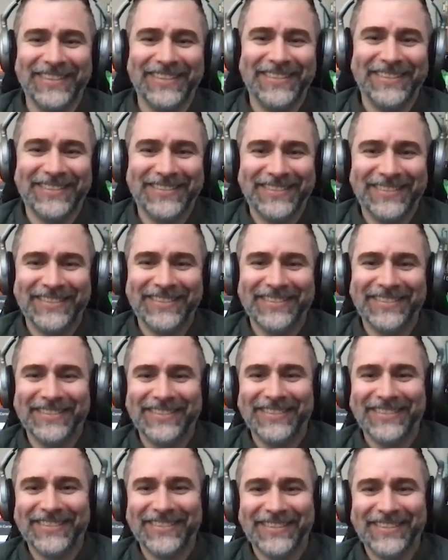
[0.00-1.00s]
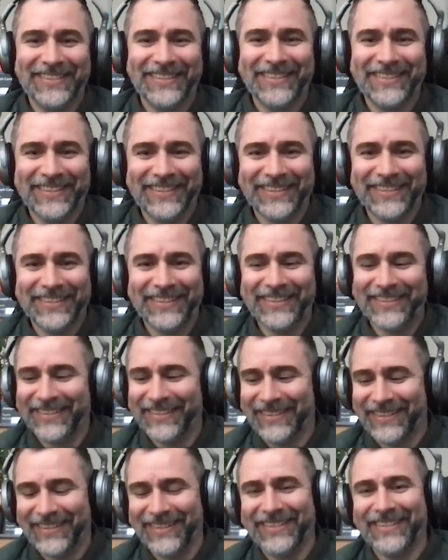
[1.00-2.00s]

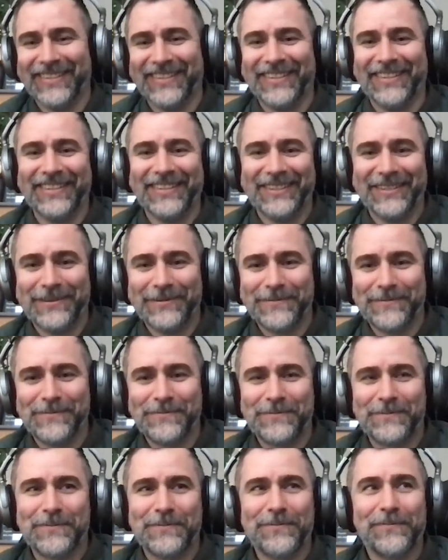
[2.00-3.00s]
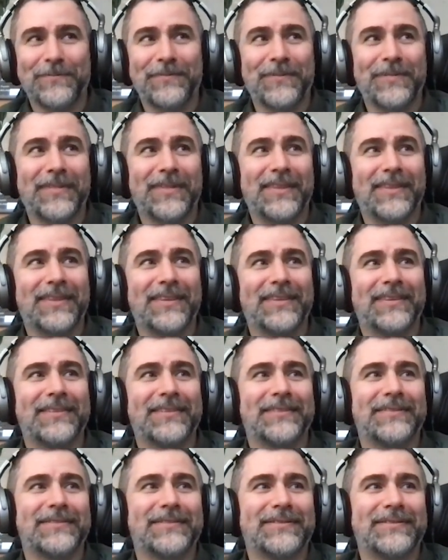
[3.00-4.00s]

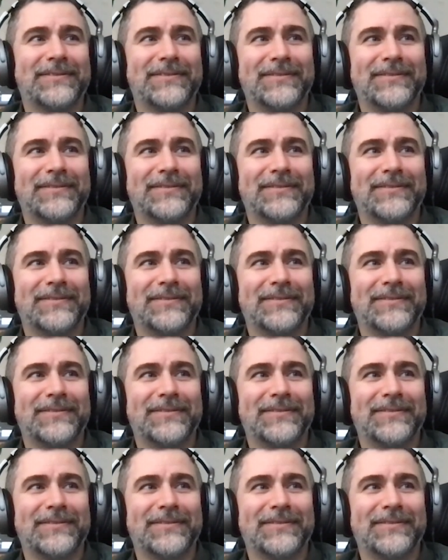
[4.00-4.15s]
This person isn't speaking.